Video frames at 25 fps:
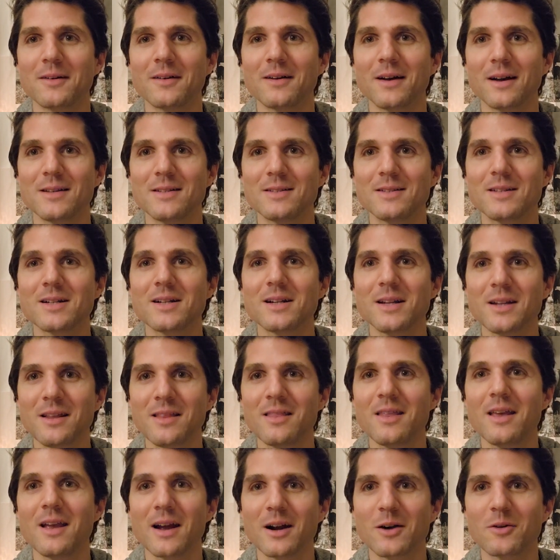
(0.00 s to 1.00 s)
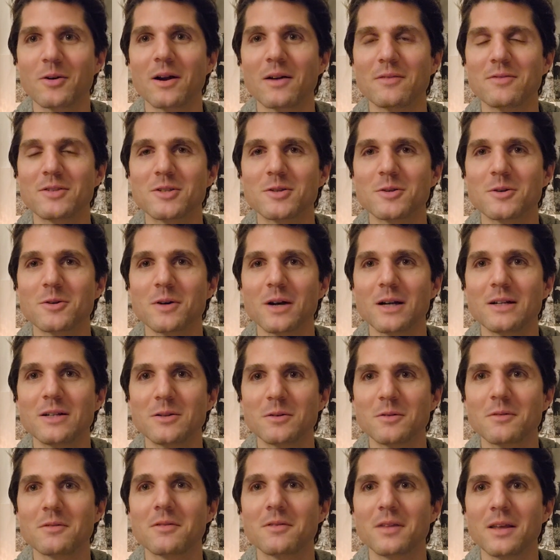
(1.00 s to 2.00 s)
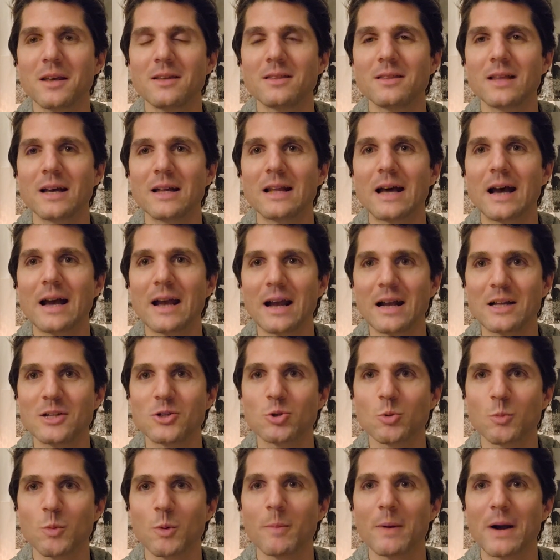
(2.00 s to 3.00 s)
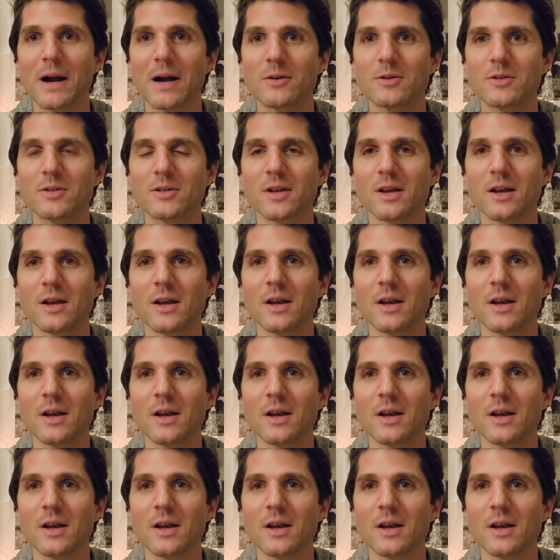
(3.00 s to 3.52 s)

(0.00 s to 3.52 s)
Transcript: I still needed the aircraft, so I don't think that I had superpowers.